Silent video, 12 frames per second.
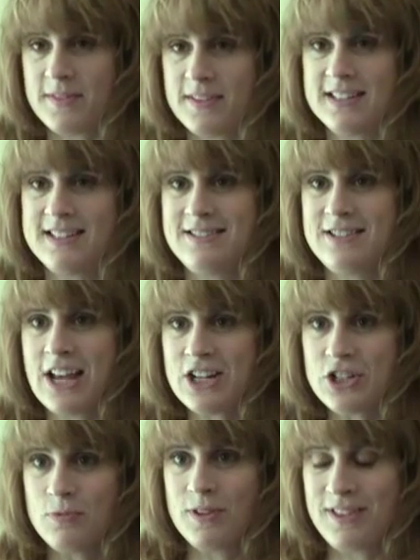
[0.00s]
the
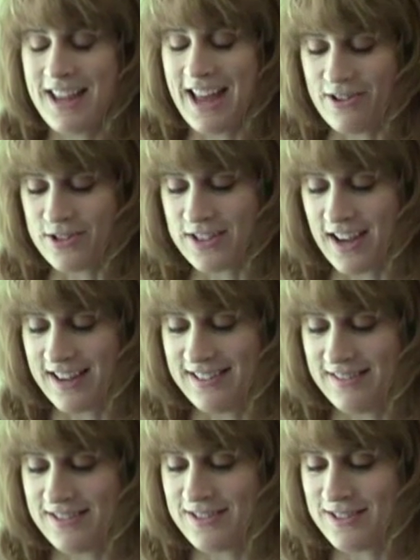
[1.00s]
tension with the outside
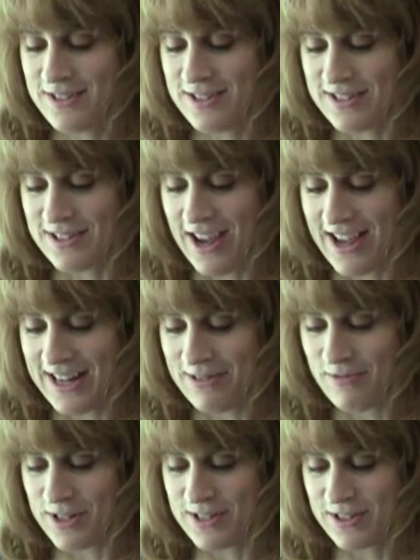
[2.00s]
society
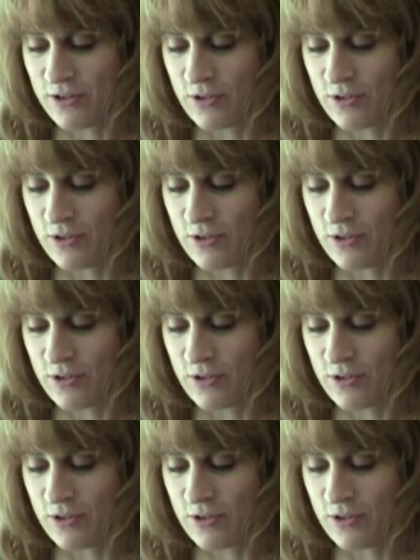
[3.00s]
was